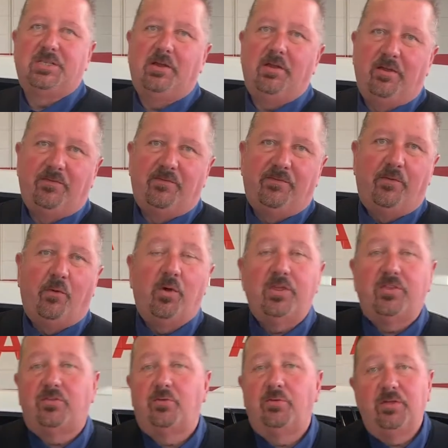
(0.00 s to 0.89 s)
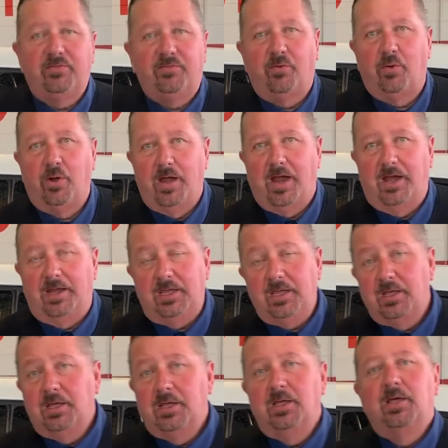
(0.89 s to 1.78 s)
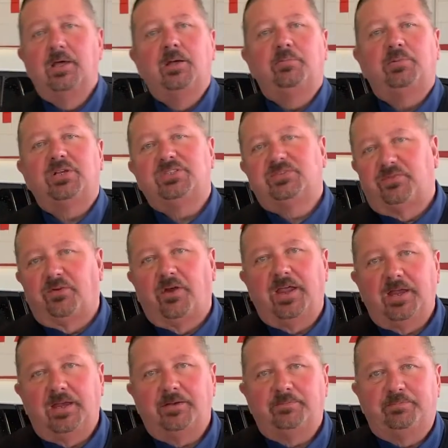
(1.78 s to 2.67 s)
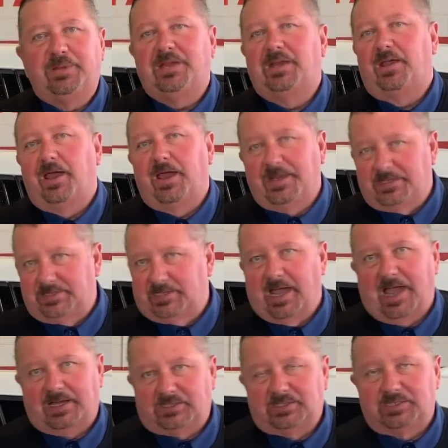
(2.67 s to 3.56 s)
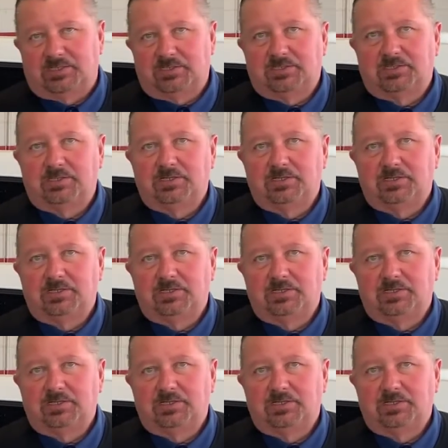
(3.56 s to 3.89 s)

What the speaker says: out at $43,490 plus freight, PDI, and taxes.